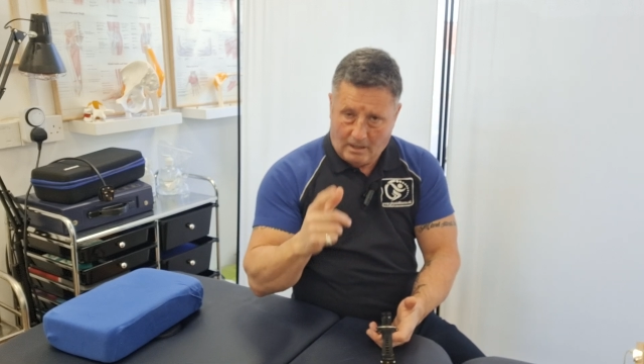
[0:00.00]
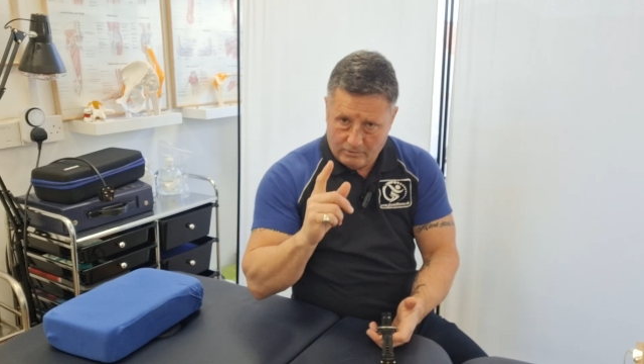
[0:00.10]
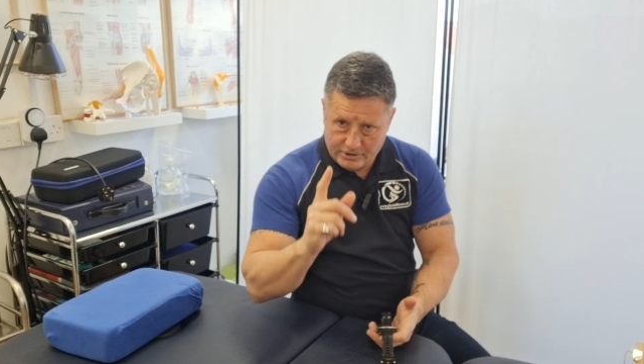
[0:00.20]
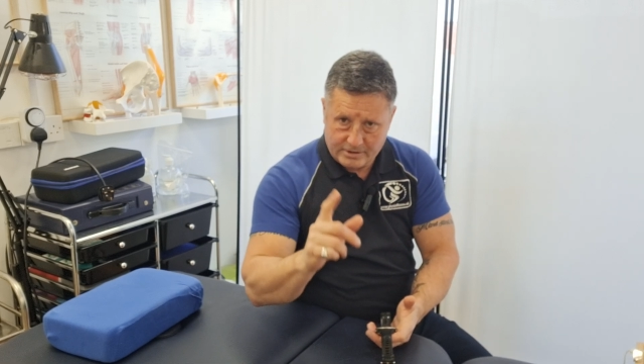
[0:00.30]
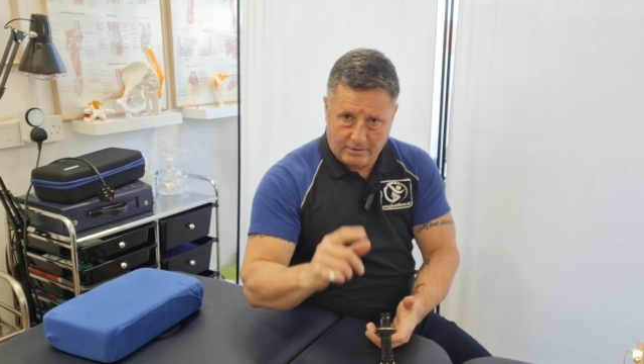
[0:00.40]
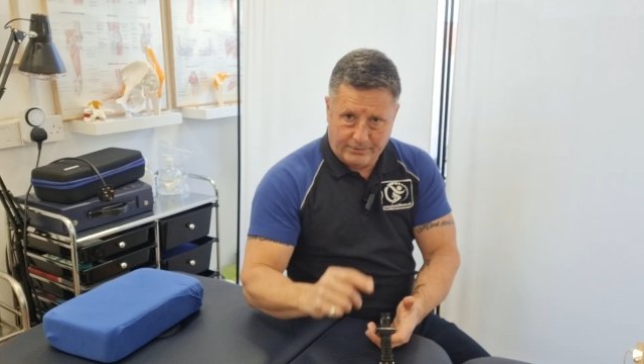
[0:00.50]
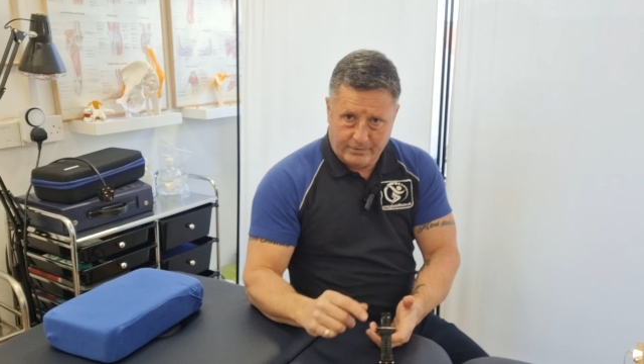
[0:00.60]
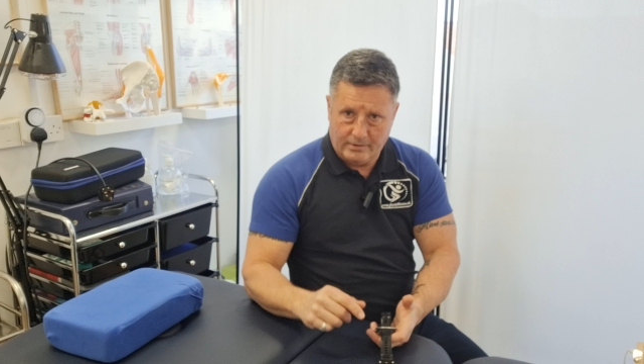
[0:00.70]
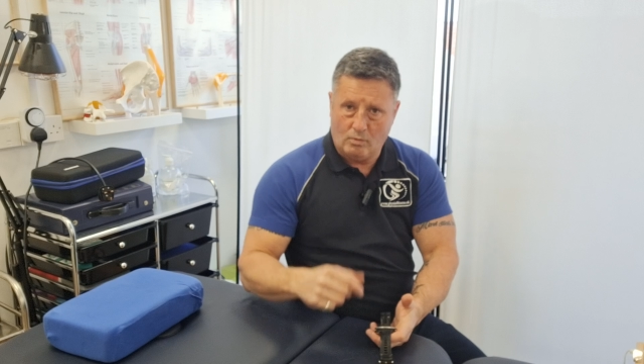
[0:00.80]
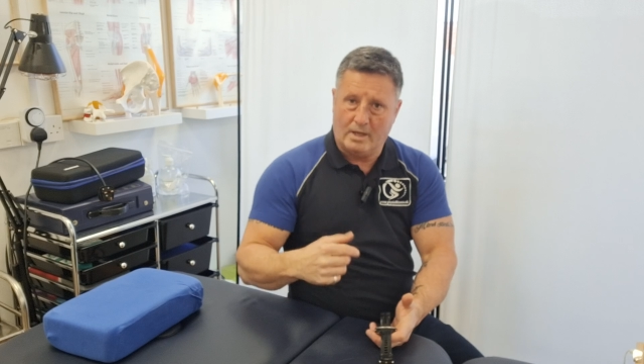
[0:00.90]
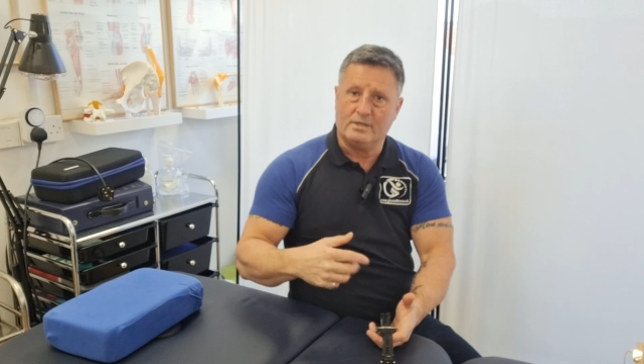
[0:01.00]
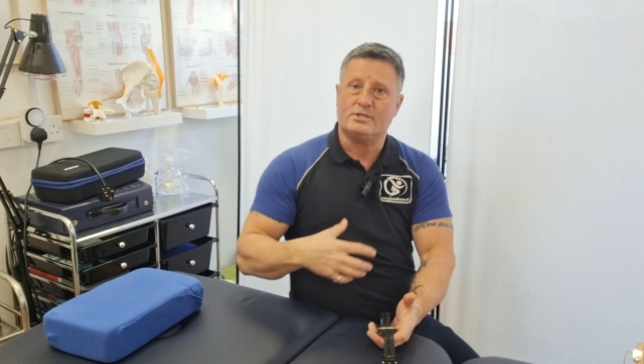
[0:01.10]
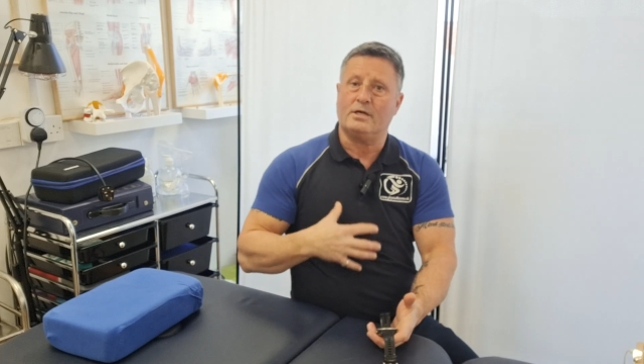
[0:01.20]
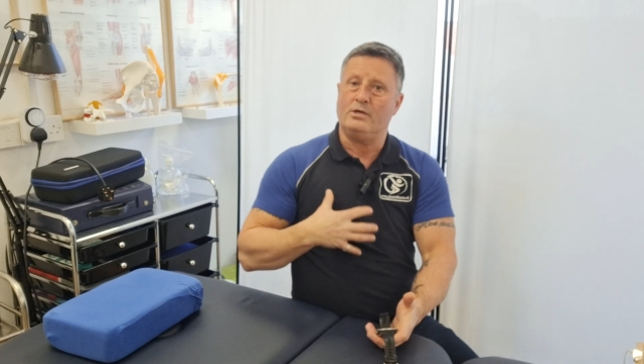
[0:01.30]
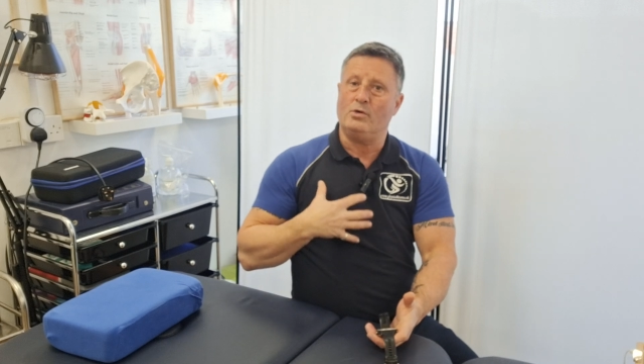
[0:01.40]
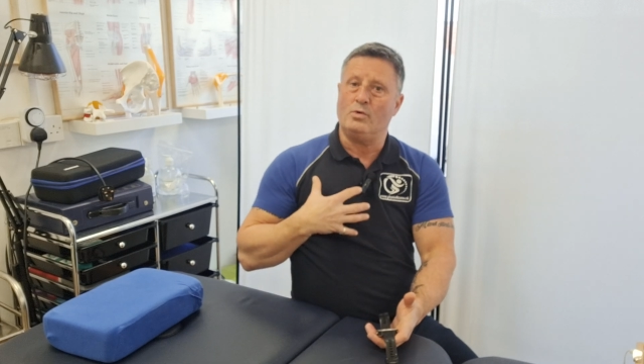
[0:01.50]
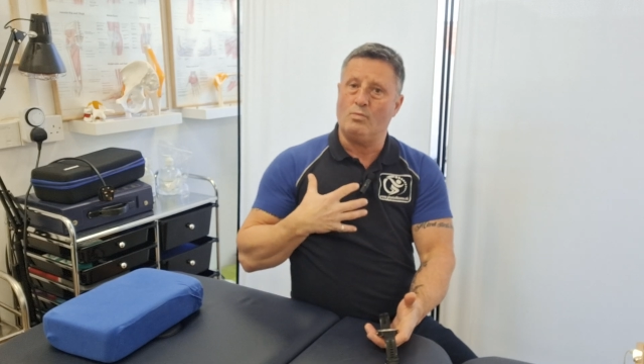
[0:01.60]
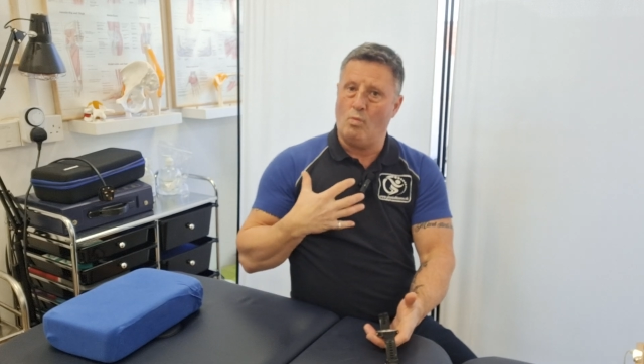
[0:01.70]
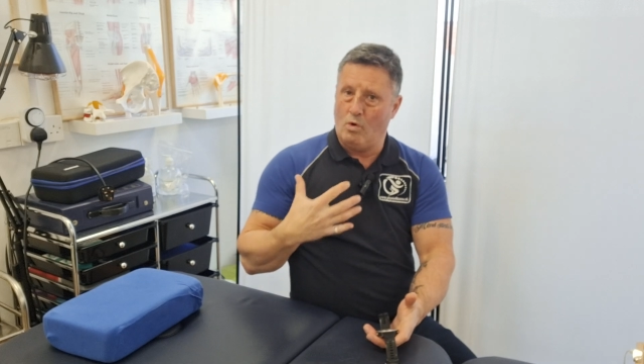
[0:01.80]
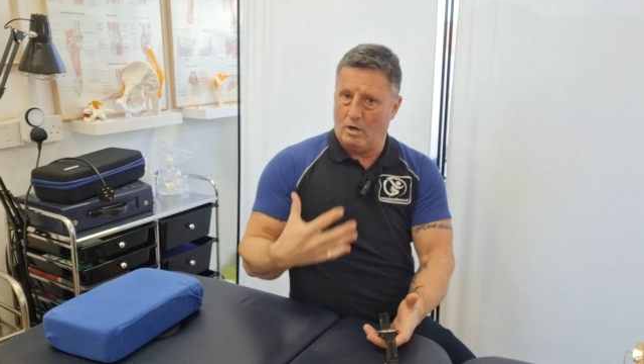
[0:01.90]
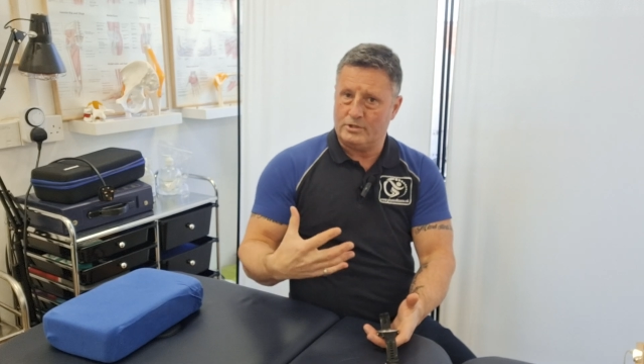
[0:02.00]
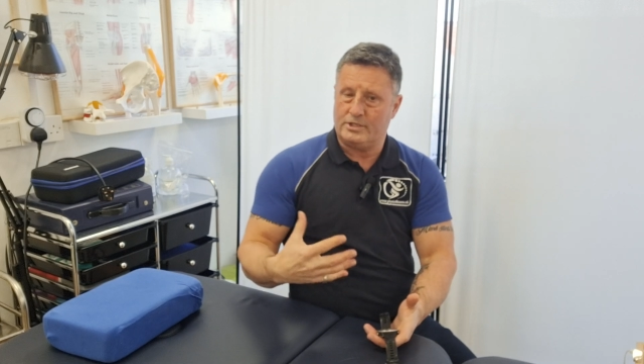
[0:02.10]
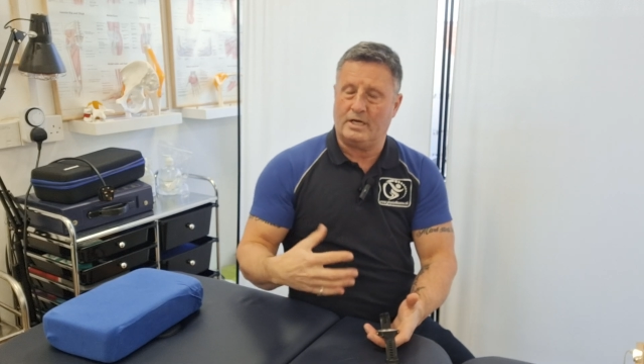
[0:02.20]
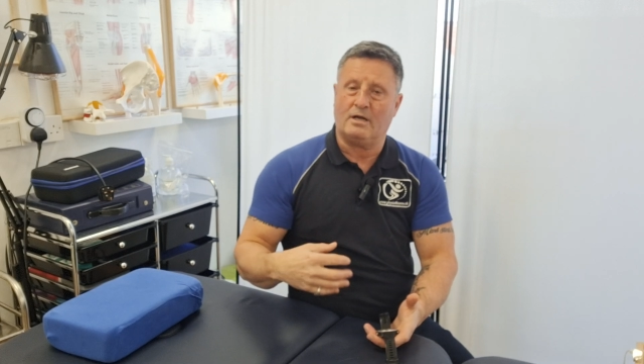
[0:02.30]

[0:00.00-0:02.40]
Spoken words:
I'll just go through it the once so you watch,